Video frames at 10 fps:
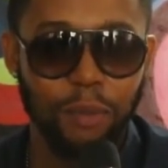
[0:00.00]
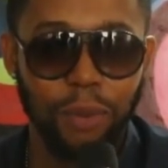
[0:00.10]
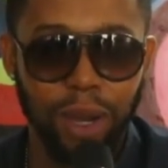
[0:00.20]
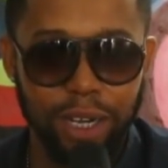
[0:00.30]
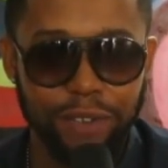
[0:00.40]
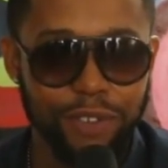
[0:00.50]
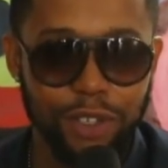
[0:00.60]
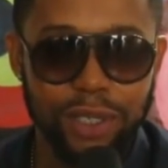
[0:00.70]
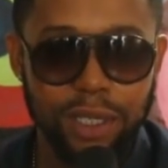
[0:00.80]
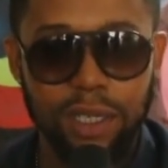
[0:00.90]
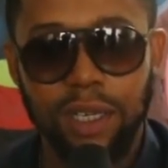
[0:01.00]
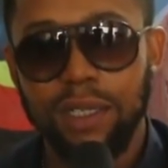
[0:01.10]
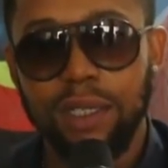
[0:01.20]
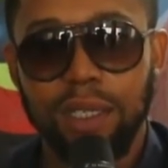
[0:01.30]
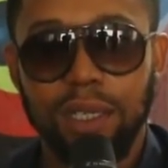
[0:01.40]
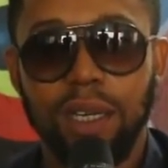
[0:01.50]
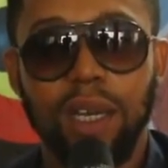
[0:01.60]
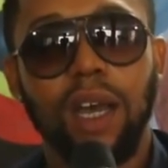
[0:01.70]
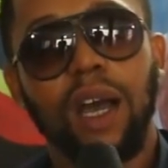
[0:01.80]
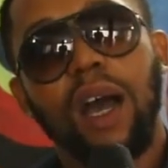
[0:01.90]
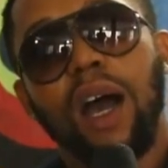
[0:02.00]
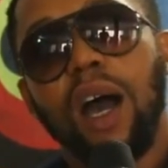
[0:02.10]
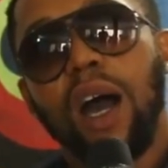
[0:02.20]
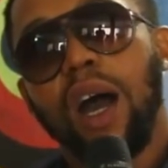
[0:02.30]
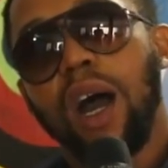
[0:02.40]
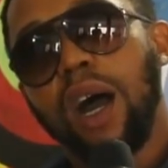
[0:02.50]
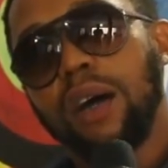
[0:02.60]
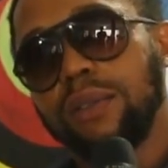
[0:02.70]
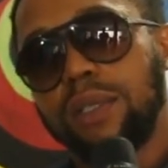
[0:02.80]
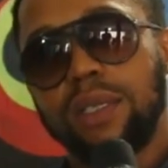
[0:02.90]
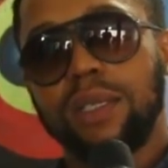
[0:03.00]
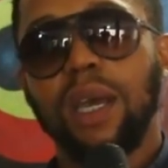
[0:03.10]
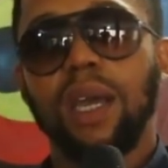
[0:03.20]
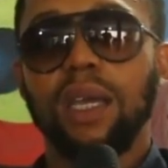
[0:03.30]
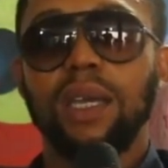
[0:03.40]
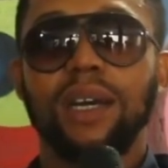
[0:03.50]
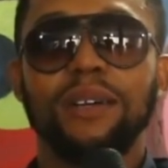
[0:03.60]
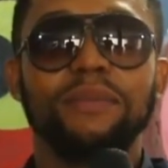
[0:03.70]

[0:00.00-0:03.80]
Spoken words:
but if you insist, I'd say